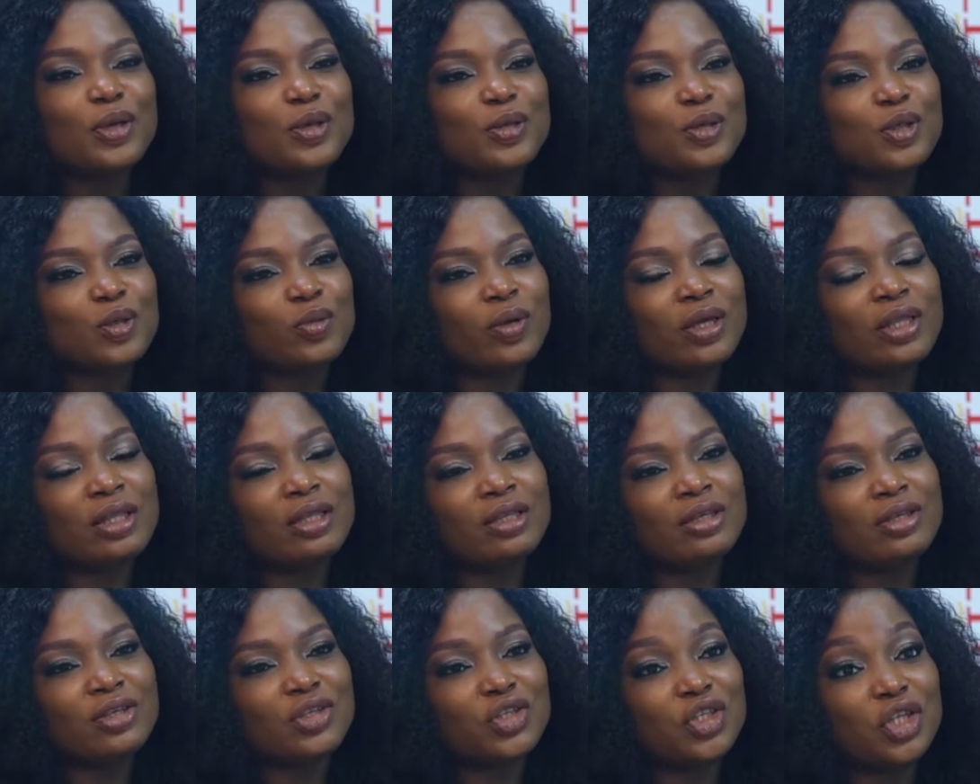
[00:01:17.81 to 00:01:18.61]
So when
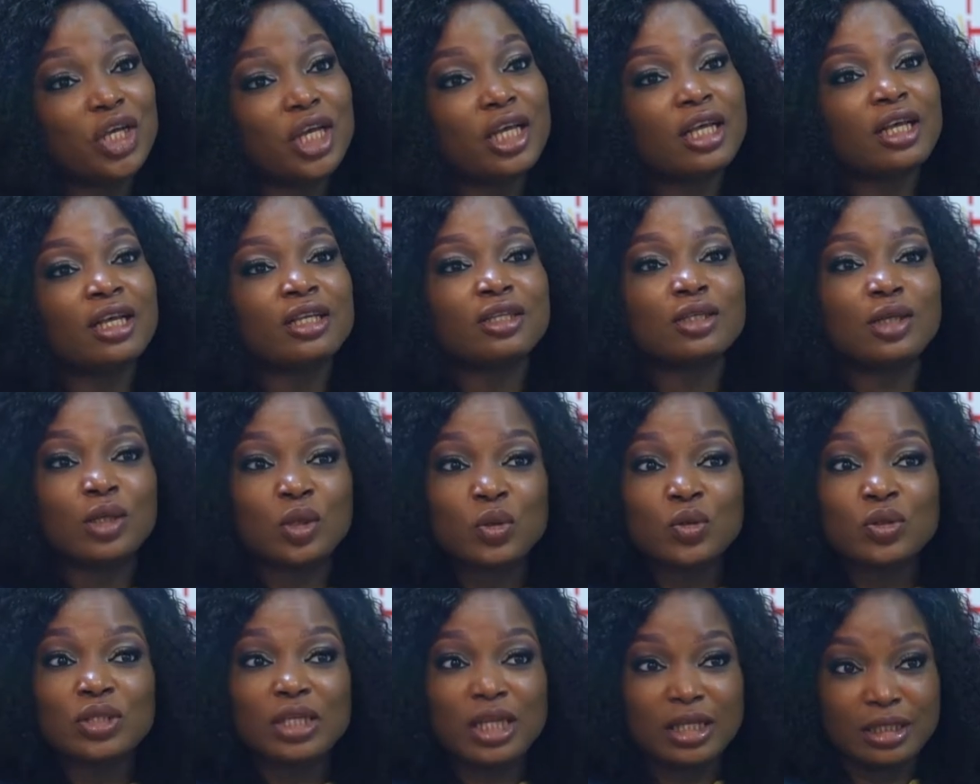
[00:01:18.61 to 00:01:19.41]
the checkers
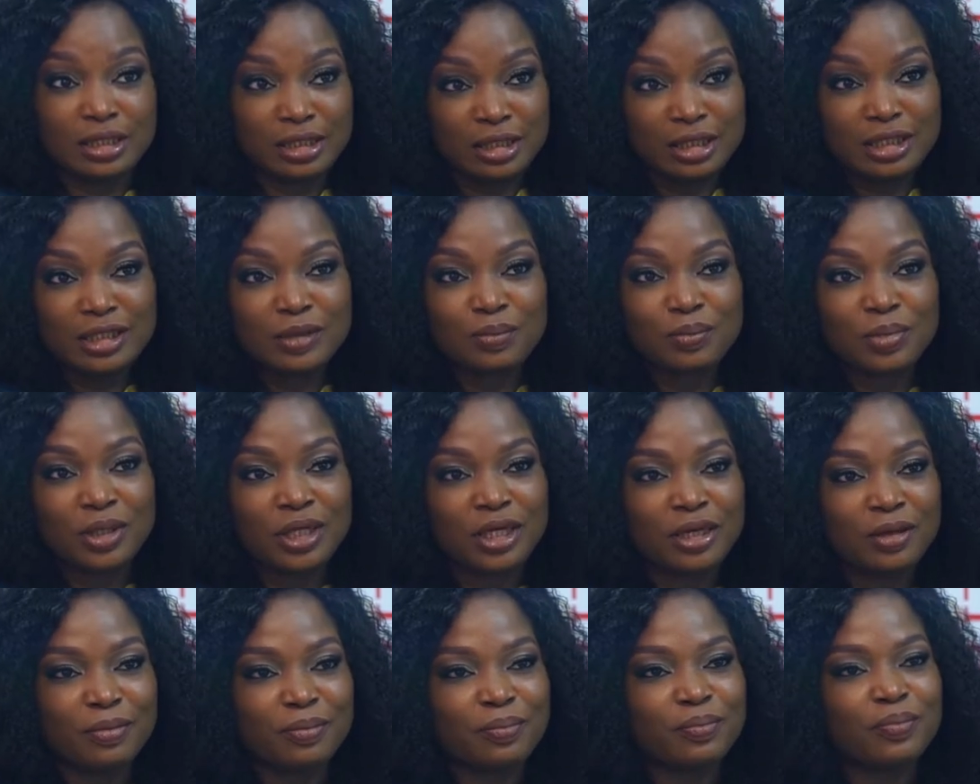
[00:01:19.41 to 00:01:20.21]
closed at six p
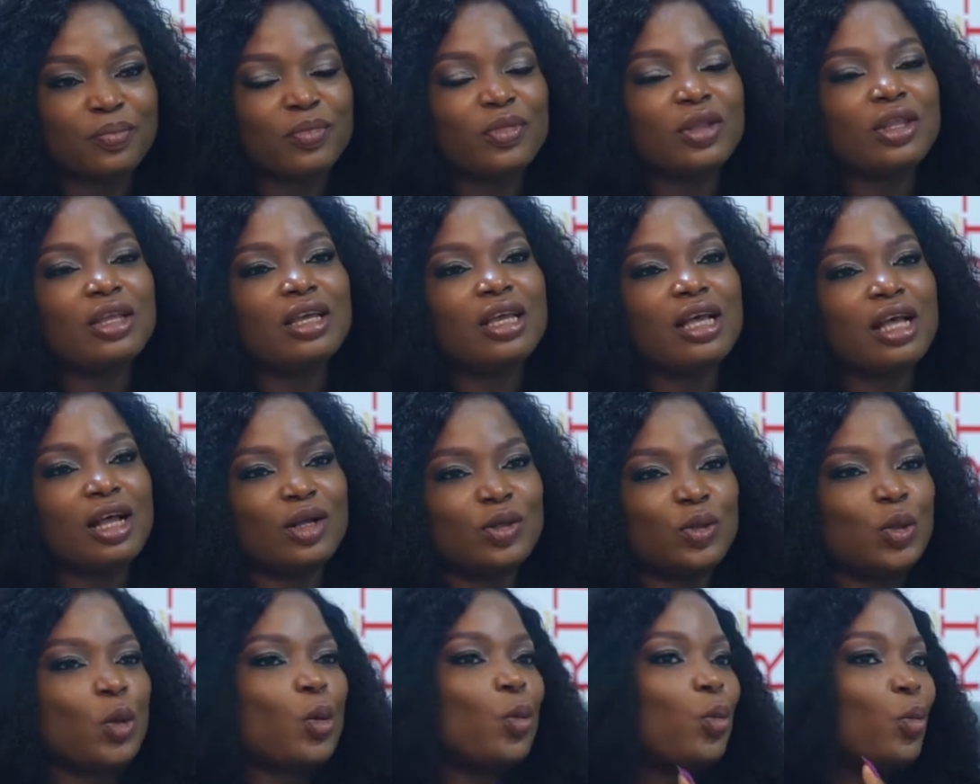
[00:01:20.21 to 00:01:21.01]
m, I'll
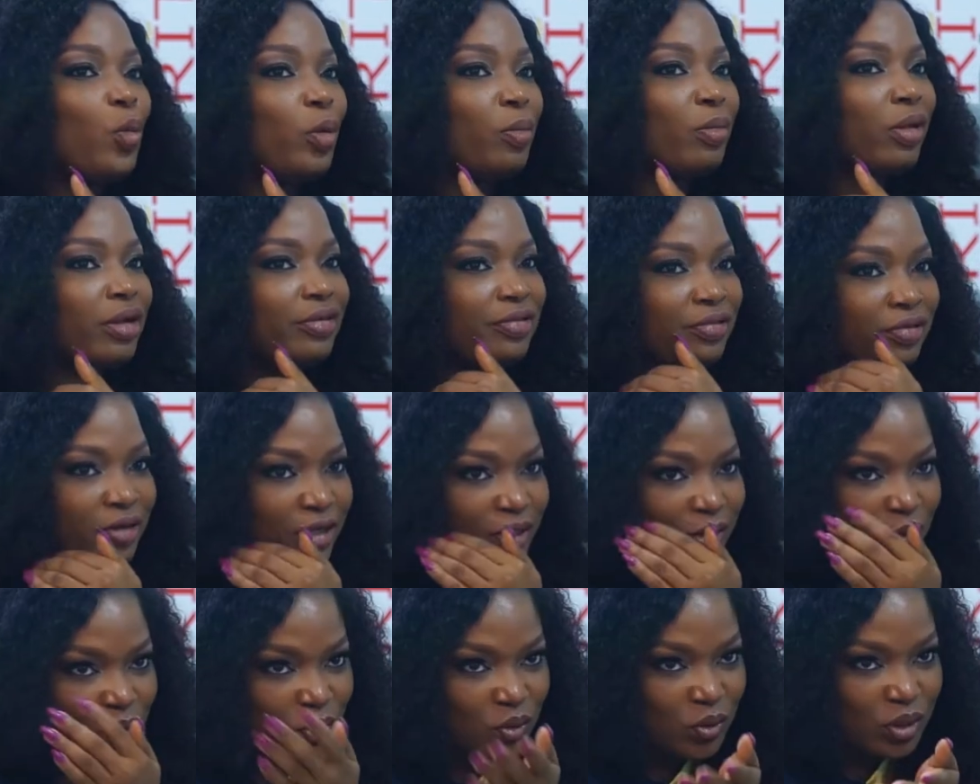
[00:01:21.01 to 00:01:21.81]
go with my
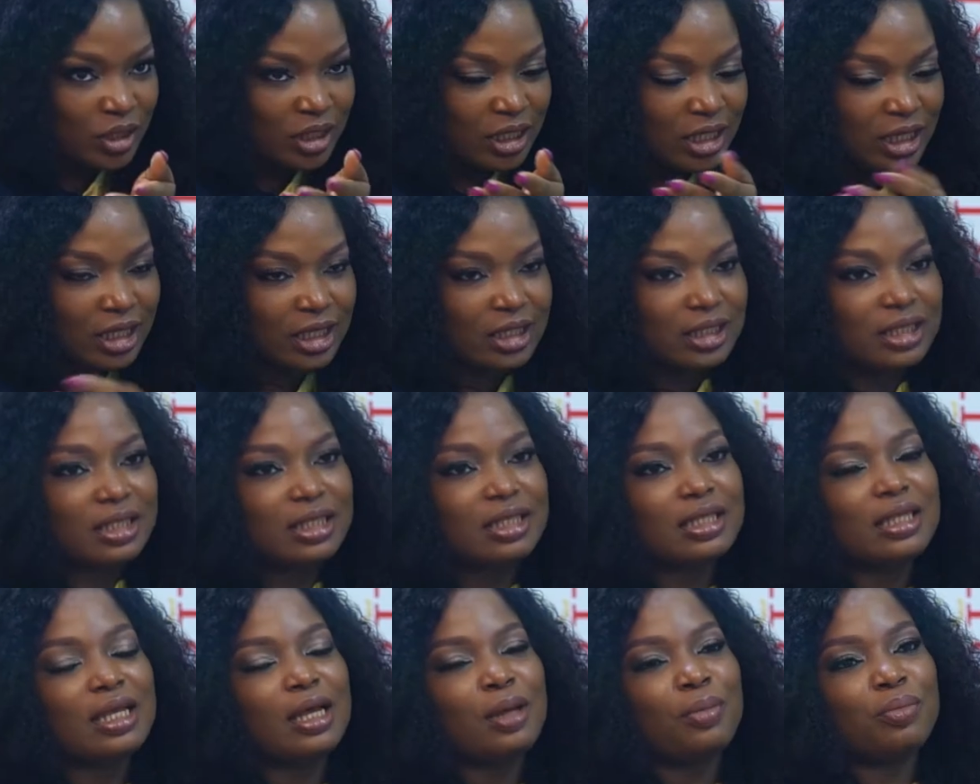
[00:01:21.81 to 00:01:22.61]
friends to the gates
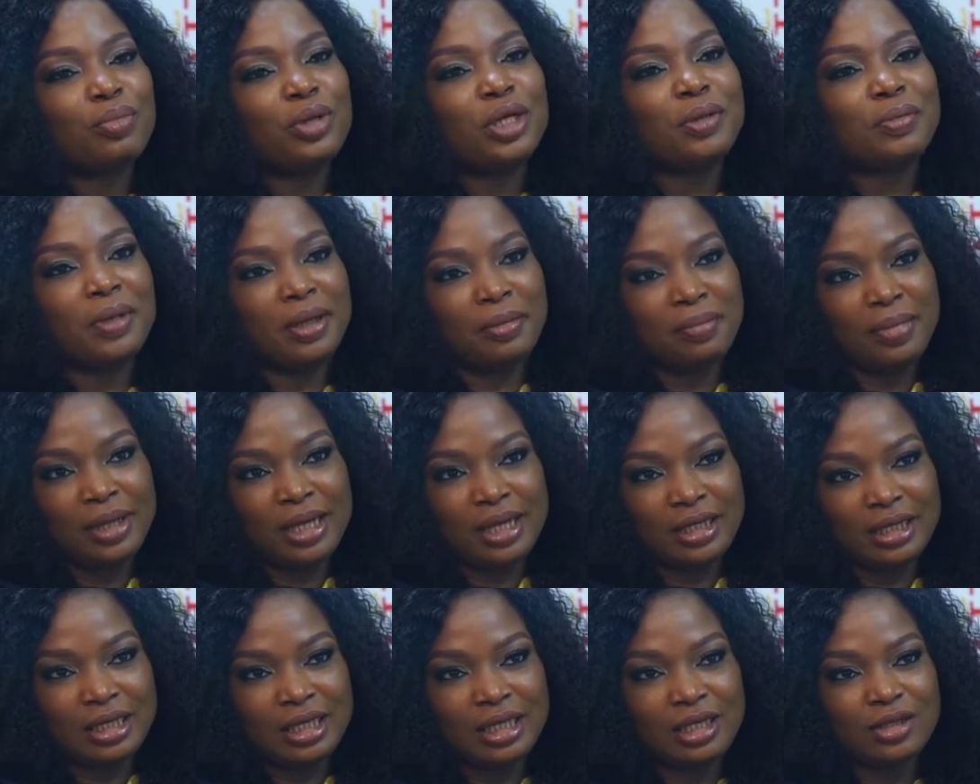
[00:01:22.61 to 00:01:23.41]
and bring my
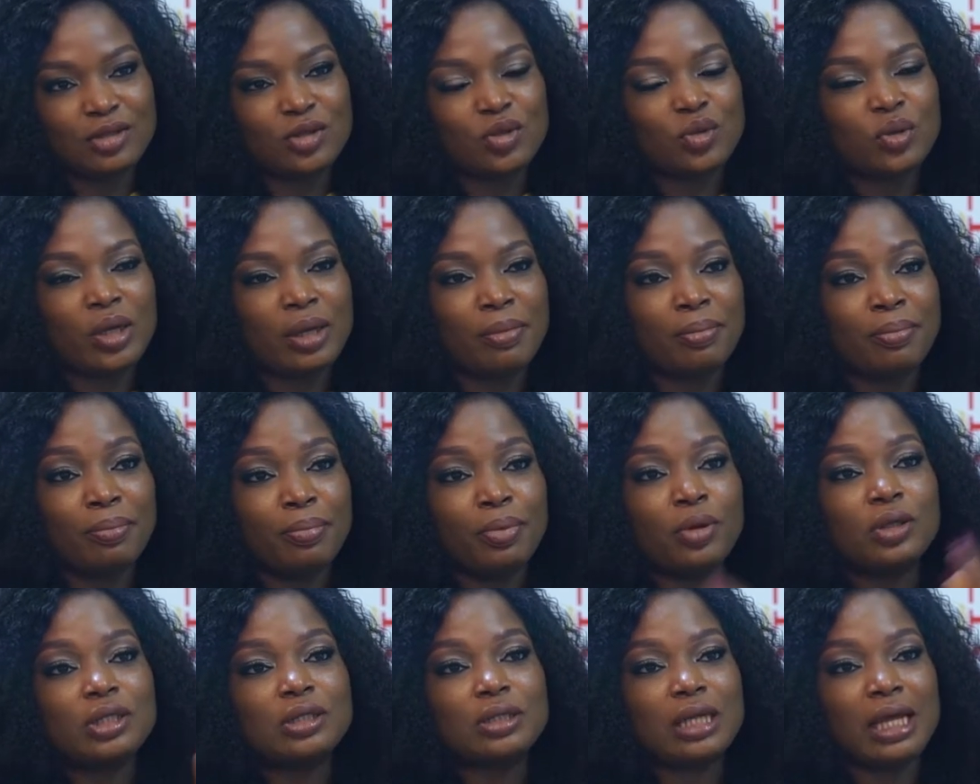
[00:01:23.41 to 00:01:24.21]
bag in. So I
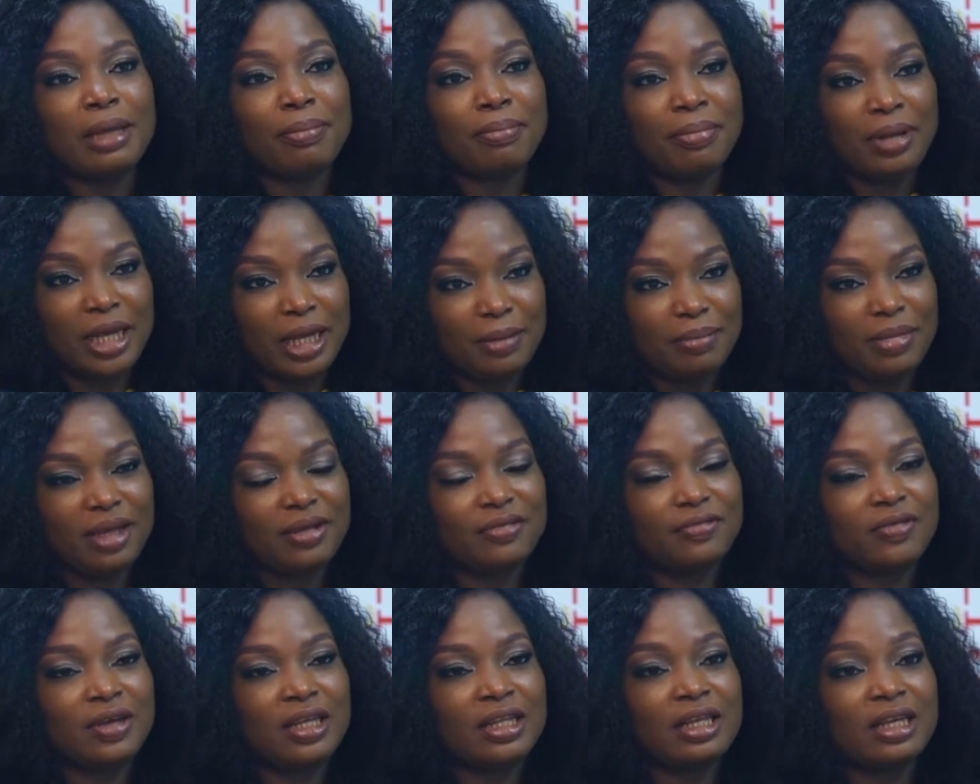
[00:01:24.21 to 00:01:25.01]
bought, I buy my
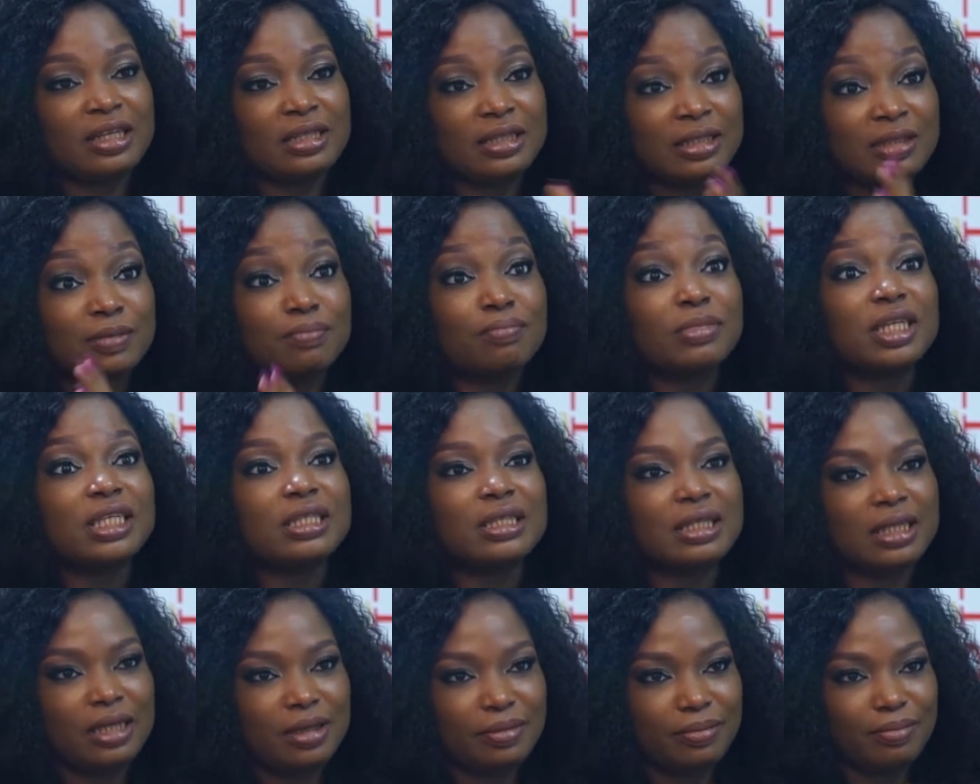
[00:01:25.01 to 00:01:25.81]
father till
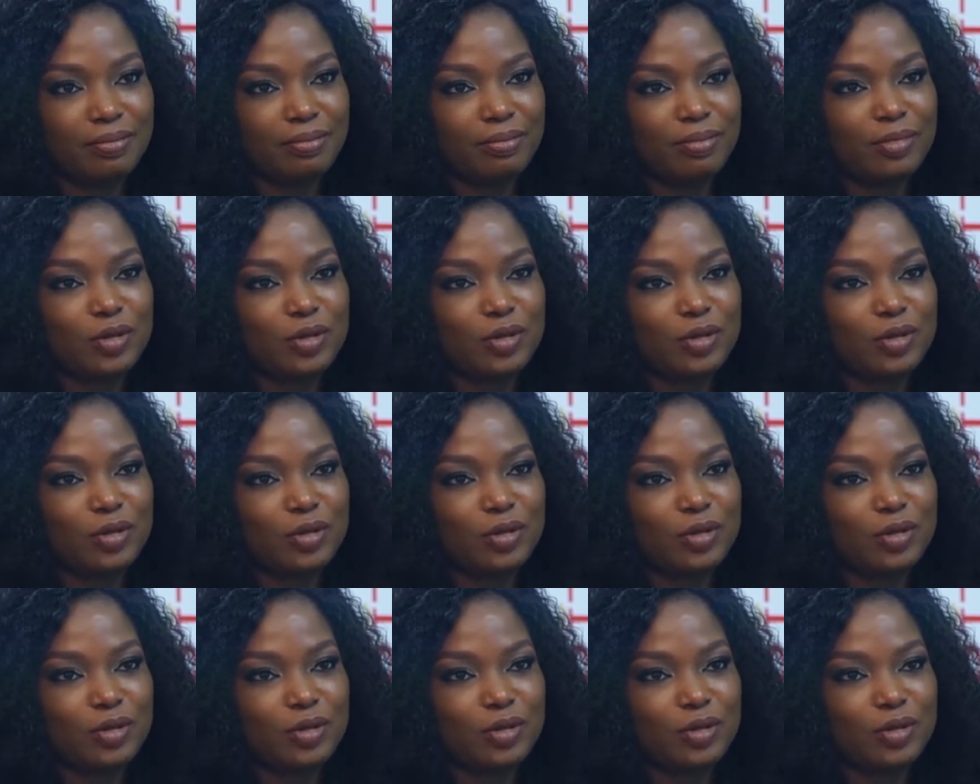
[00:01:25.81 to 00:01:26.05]
midterm.